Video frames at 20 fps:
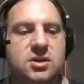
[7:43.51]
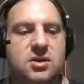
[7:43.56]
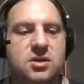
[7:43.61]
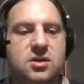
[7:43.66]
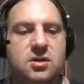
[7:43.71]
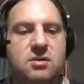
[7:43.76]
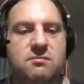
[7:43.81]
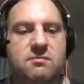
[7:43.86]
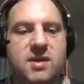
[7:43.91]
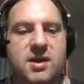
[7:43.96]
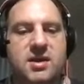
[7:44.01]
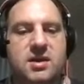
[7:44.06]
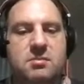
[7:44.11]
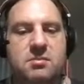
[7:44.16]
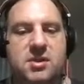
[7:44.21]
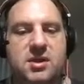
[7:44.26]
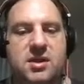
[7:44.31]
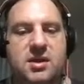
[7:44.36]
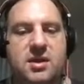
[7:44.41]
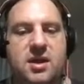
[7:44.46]
occur
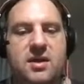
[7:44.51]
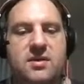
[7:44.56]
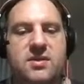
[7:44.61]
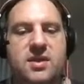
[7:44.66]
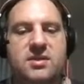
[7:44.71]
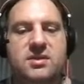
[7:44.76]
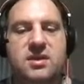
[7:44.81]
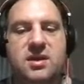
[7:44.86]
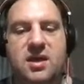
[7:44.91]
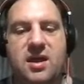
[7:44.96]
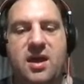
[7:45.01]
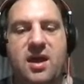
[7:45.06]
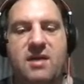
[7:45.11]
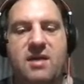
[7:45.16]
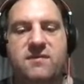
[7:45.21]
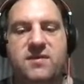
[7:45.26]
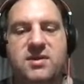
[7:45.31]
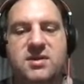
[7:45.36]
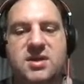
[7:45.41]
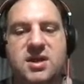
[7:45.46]
randomly and that the
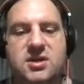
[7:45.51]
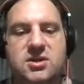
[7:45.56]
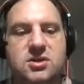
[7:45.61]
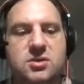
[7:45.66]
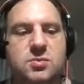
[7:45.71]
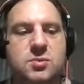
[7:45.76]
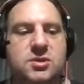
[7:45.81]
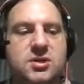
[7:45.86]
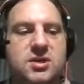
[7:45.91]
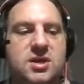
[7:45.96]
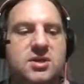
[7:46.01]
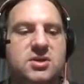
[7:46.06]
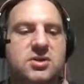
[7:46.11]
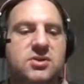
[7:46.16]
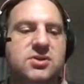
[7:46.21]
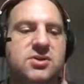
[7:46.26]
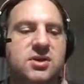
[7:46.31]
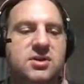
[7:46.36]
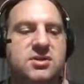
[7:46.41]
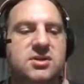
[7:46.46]
advantageous
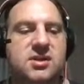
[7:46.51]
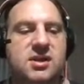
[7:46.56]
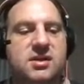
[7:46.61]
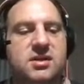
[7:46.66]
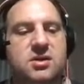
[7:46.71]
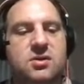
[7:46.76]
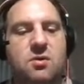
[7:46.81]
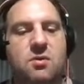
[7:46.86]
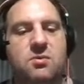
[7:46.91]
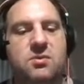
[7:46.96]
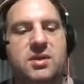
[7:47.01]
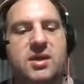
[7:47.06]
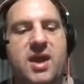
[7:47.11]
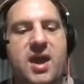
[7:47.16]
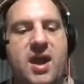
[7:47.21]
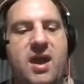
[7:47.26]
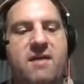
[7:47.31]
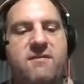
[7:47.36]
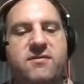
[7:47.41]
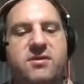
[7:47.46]
mutations are selected only
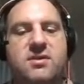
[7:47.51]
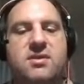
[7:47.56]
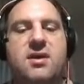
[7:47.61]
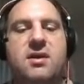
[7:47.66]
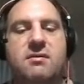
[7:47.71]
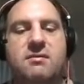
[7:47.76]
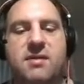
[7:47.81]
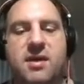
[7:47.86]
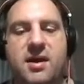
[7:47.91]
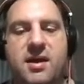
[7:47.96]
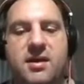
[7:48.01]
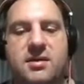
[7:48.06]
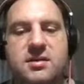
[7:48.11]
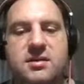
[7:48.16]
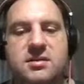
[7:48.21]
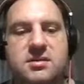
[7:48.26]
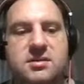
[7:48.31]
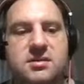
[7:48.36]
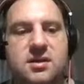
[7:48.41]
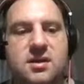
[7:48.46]
after they
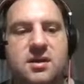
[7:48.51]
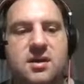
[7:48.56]
arise.